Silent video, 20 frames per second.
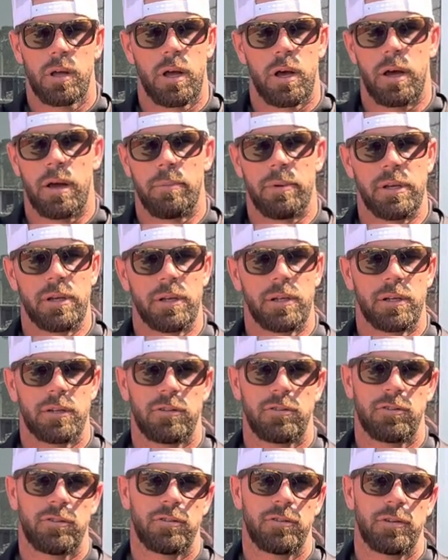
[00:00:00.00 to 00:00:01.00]
I mean,
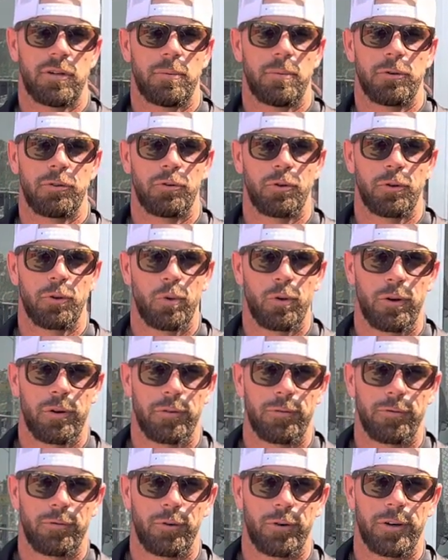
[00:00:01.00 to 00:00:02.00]
she's number two in the
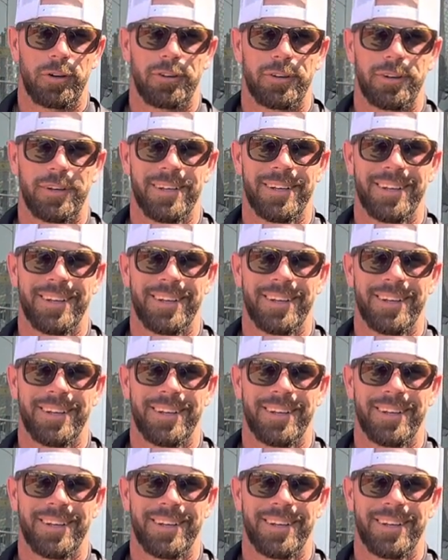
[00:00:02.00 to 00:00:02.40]
world, 400.